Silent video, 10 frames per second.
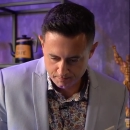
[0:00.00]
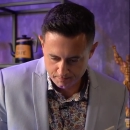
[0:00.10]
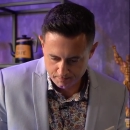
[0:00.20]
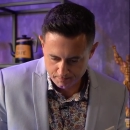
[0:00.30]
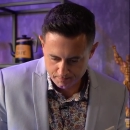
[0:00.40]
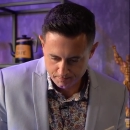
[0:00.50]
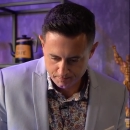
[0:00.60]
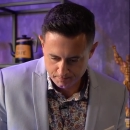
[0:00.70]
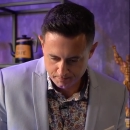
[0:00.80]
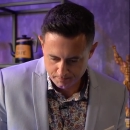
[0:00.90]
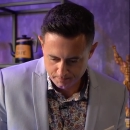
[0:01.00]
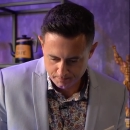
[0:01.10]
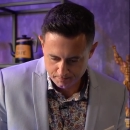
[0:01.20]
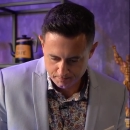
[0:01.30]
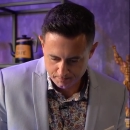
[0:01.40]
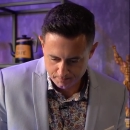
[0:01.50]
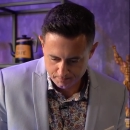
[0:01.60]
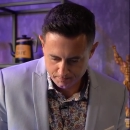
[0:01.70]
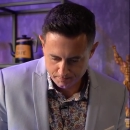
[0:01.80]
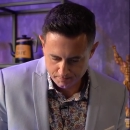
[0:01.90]

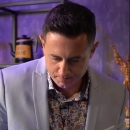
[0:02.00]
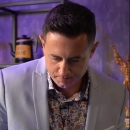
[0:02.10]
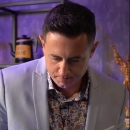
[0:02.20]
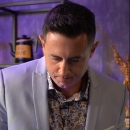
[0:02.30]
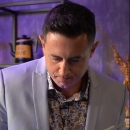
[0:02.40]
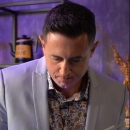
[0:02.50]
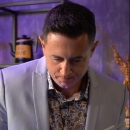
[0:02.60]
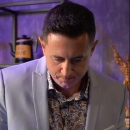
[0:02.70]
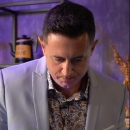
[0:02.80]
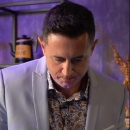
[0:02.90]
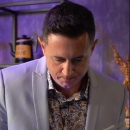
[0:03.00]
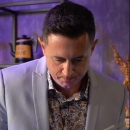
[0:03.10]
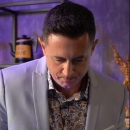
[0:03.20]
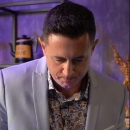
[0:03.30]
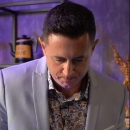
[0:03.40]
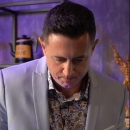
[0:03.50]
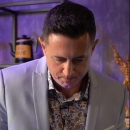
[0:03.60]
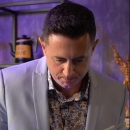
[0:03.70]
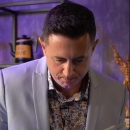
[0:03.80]
No one is speaking in this clip.